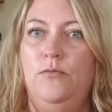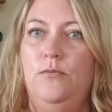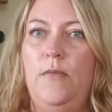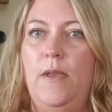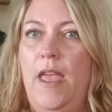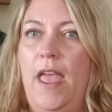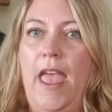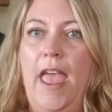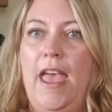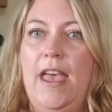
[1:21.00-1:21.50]

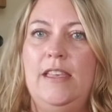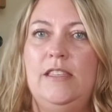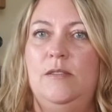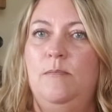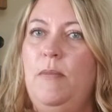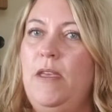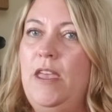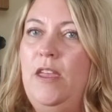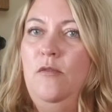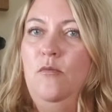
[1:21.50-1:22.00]

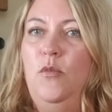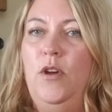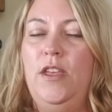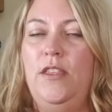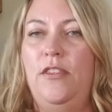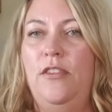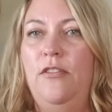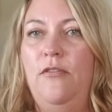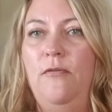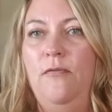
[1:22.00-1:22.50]
has-been
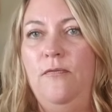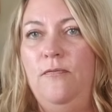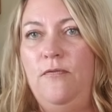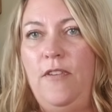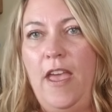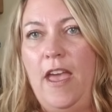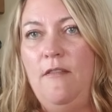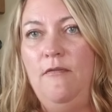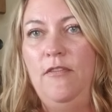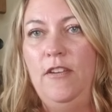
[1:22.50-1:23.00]
with
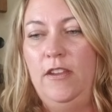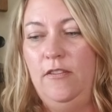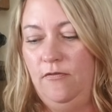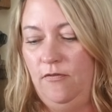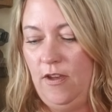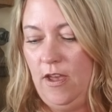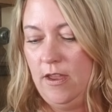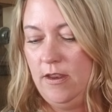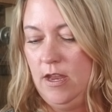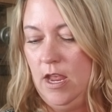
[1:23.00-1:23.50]

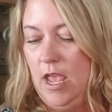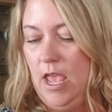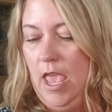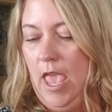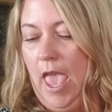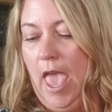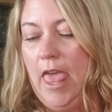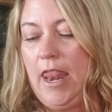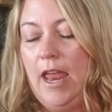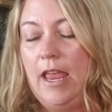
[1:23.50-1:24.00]
FabFitFun,
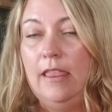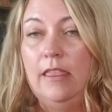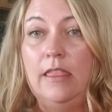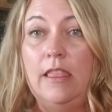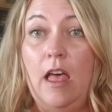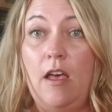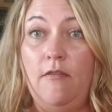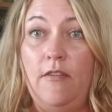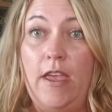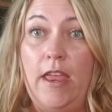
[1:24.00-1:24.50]
and I
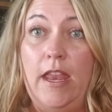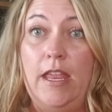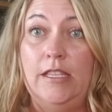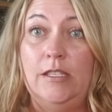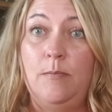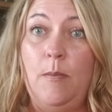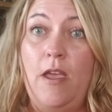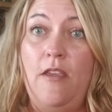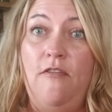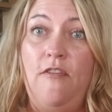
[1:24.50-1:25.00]
love it. It's
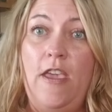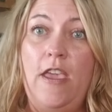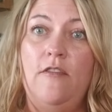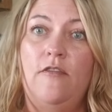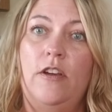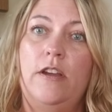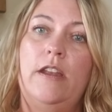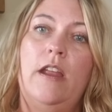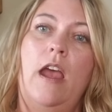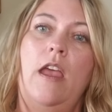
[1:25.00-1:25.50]
my
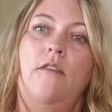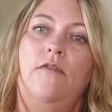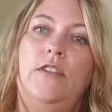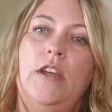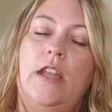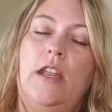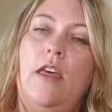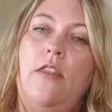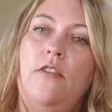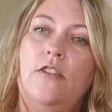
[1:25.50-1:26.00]
favorite. Now I've
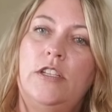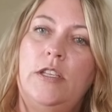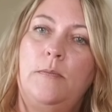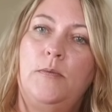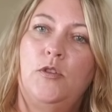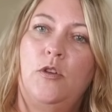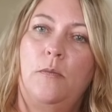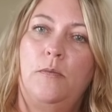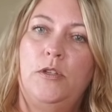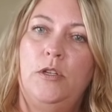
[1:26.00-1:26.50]
done other
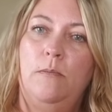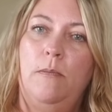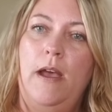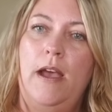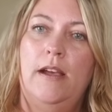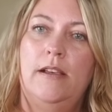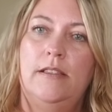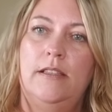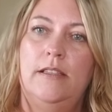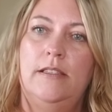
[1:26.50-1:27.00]
subscription
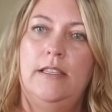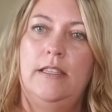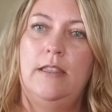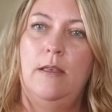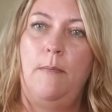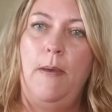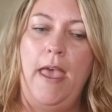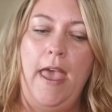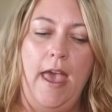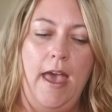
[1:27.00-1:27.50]
boxes in the
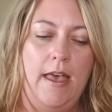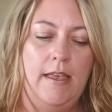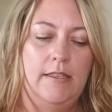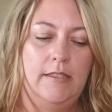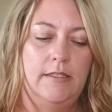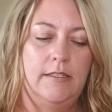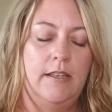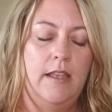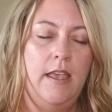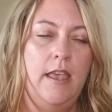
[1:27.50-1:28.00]

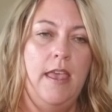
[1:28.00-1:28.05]
past,